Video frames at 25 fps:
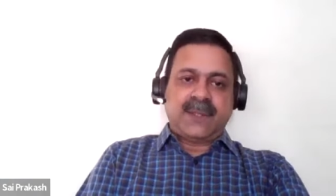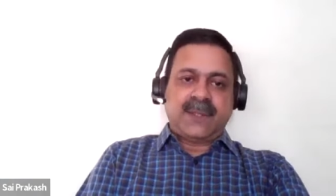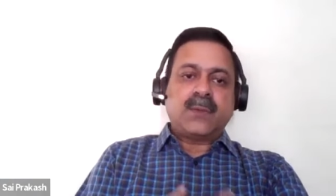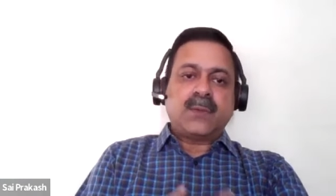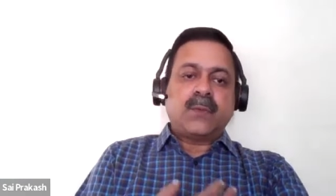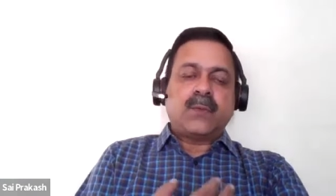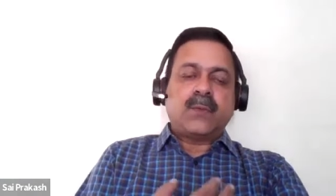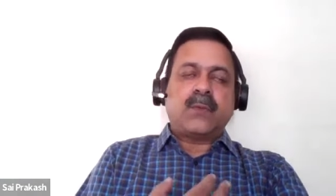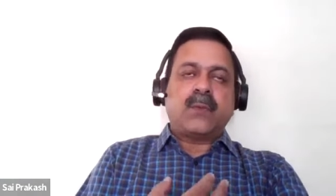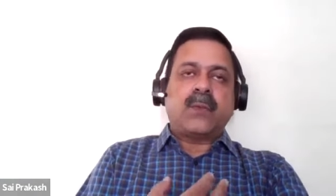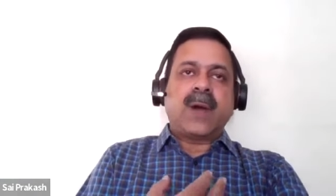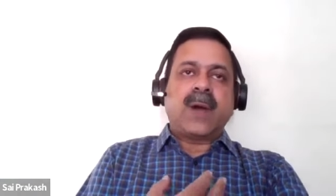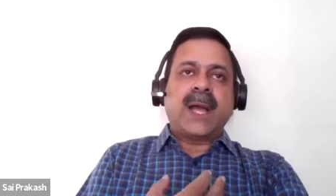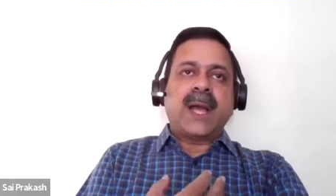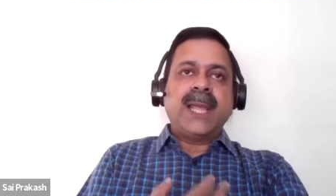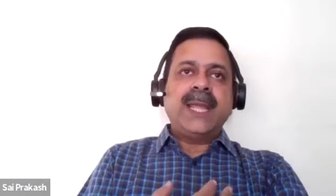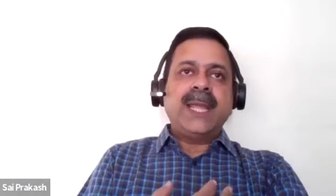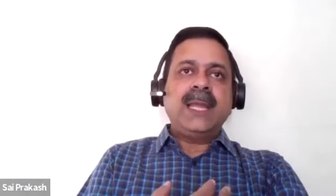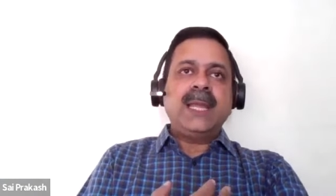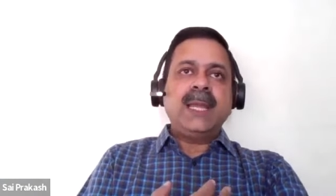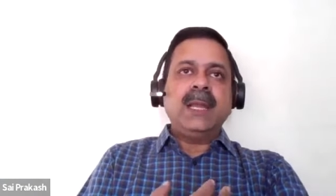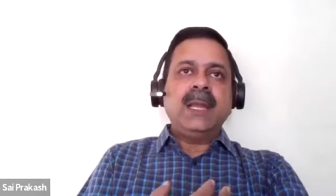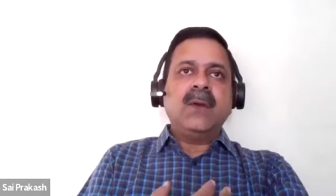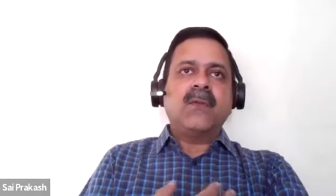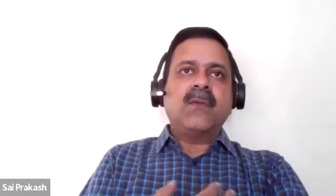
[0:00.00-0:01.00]
So
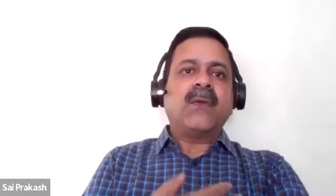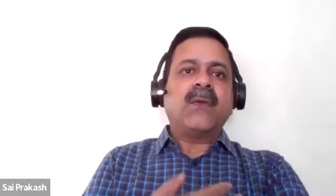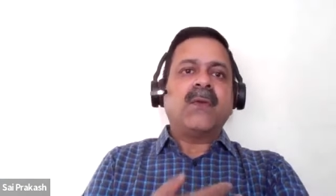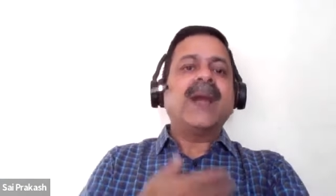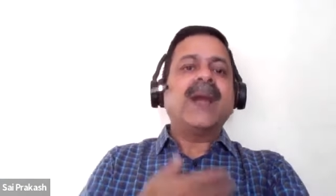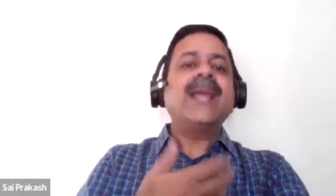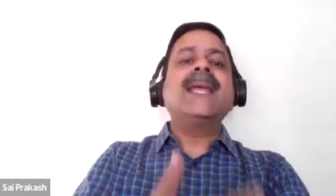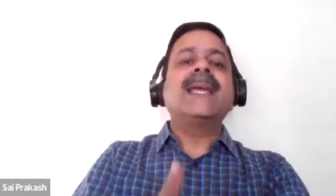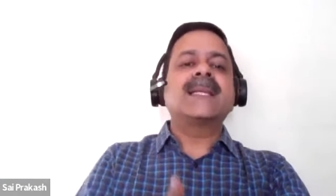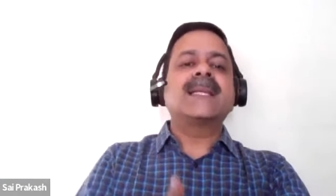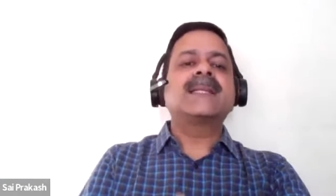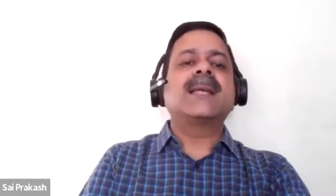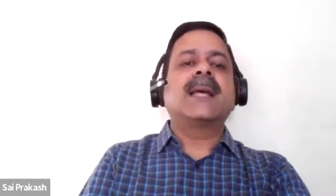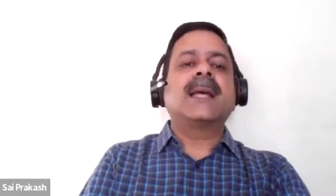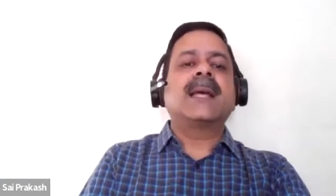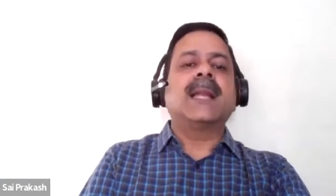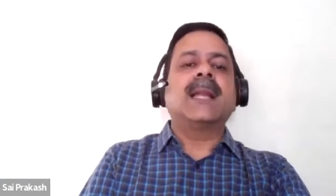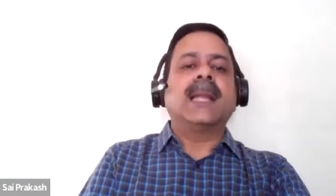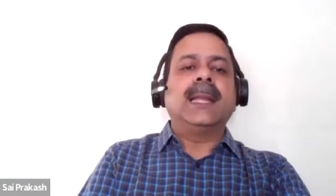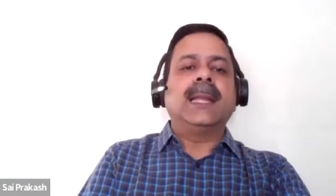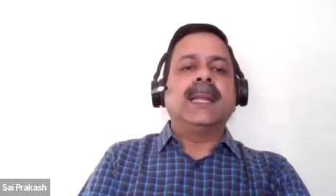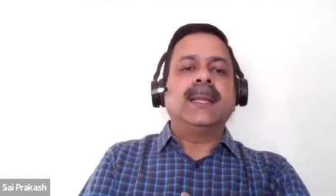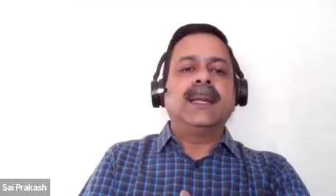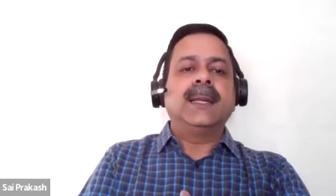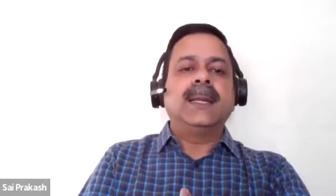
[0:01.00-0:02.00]
why why
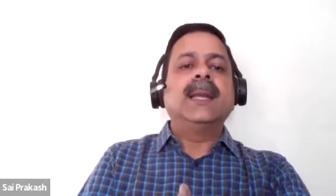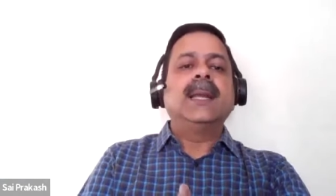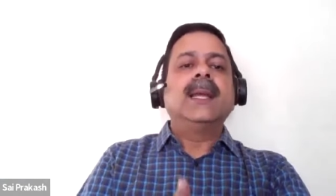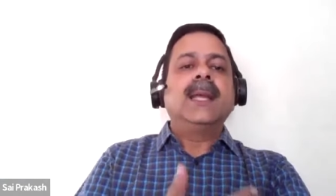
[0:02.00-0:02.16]
SRE?